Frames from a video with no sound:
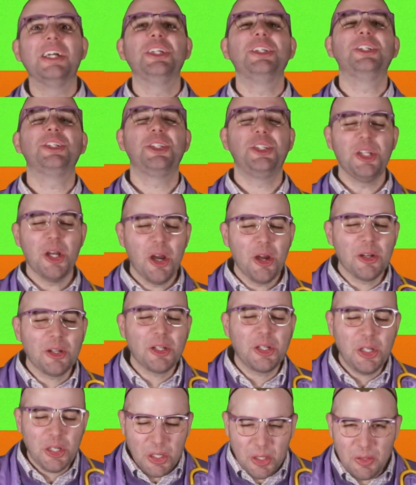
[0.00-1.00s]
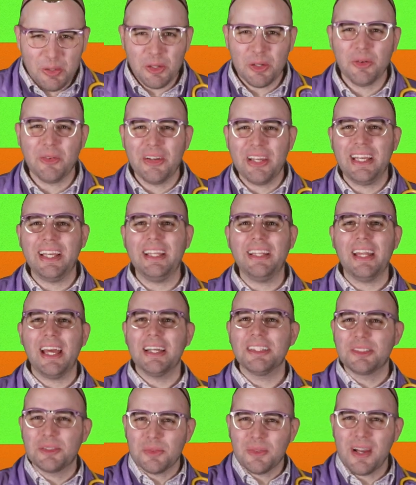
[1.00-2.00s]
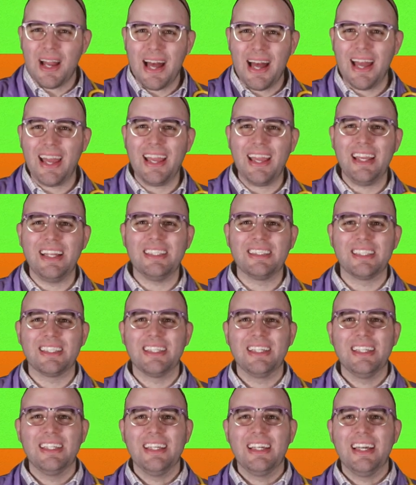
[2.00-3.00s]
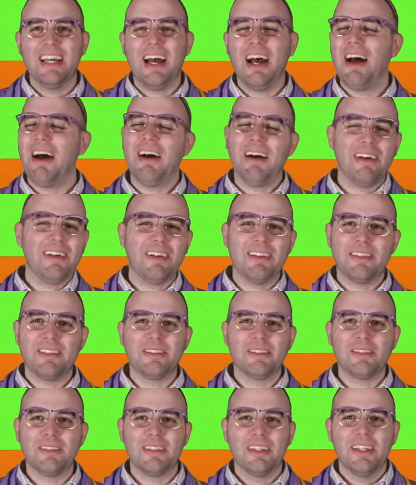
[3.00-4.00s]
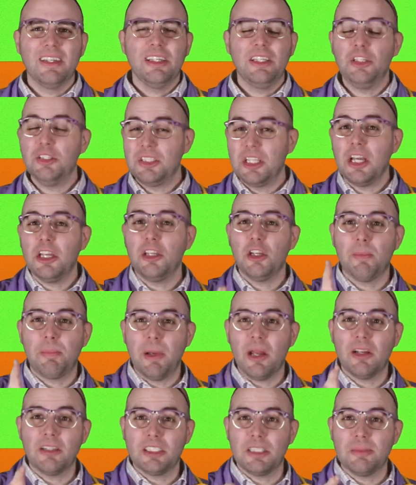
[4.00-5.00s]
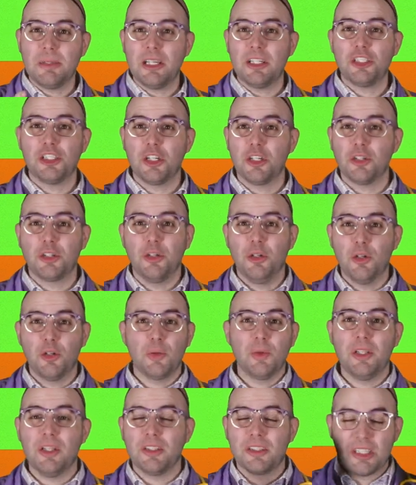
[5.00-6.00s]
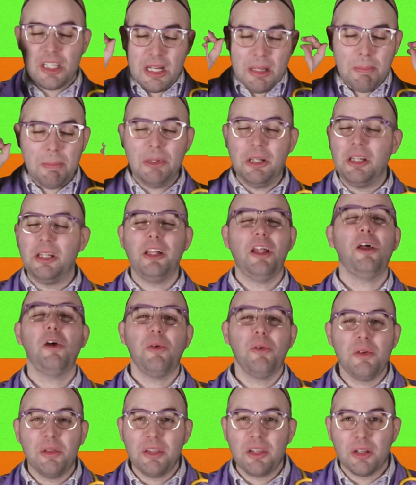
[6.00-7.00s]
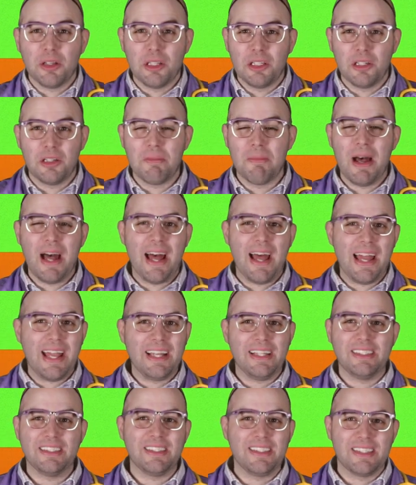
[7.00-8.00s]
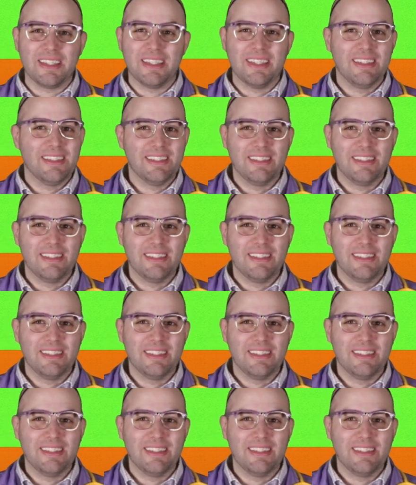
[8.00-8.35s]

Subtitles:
Charcuterie, that's right. Oh, you tell your parents about charcuterie, it's gonna blow their little minds.